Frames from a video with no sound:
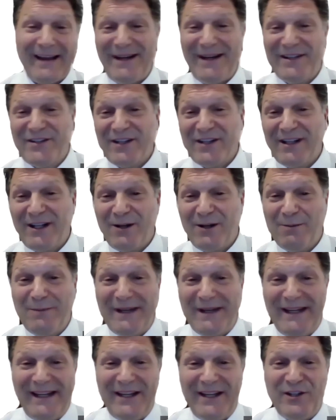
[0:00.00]
it's a little
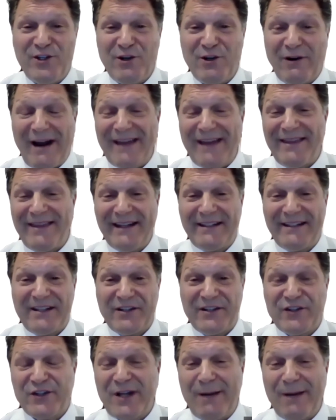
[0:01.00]
bit easier, I think, to
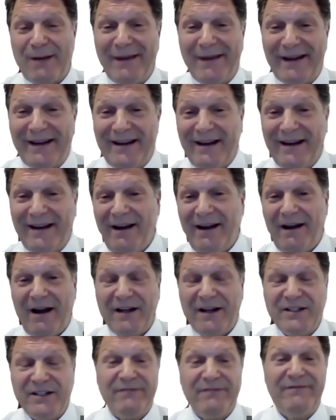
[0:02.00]
stomach a
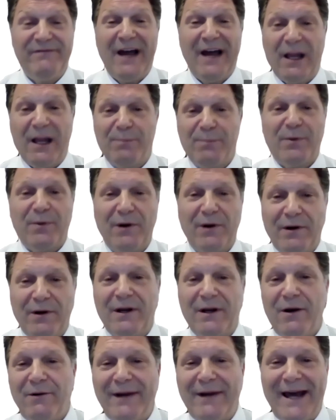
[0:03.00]
developer
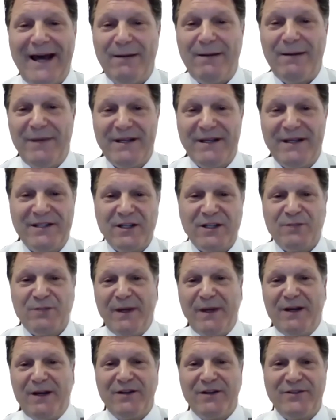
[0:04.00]
going out of business
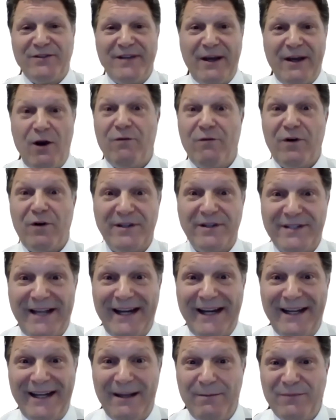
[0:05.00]
because they
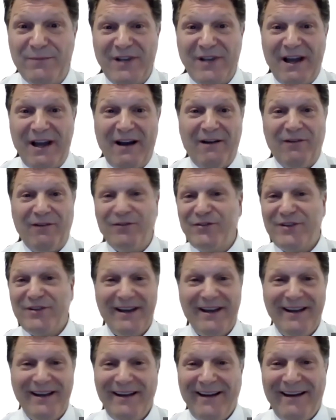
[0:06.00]
overextended themselves,
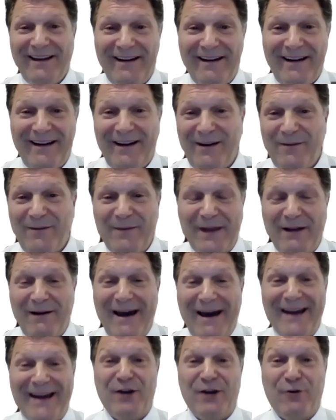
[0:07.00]
you know,
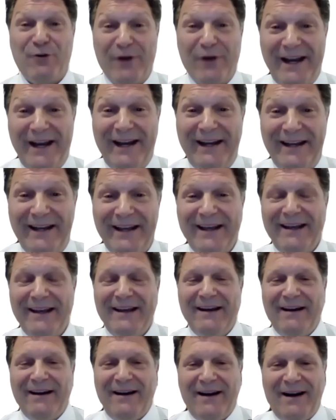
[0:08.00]
out of greed,
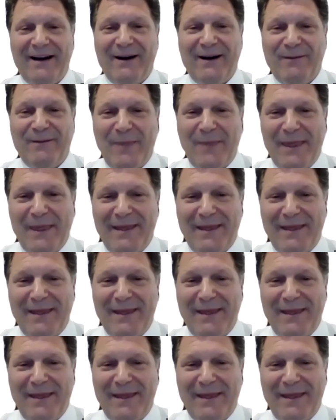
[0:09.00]
than